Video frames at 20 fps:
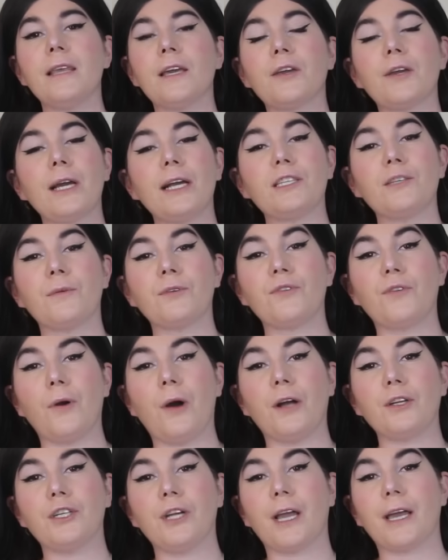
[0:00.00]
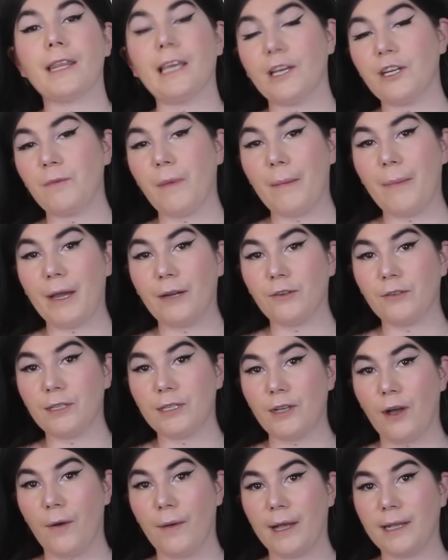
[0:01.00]
Thank you guys so much for watching. Thank you to my
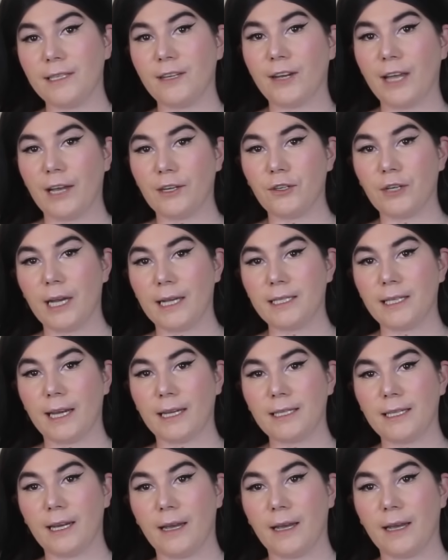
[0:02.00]
patrons as always, and I'll catch you guys next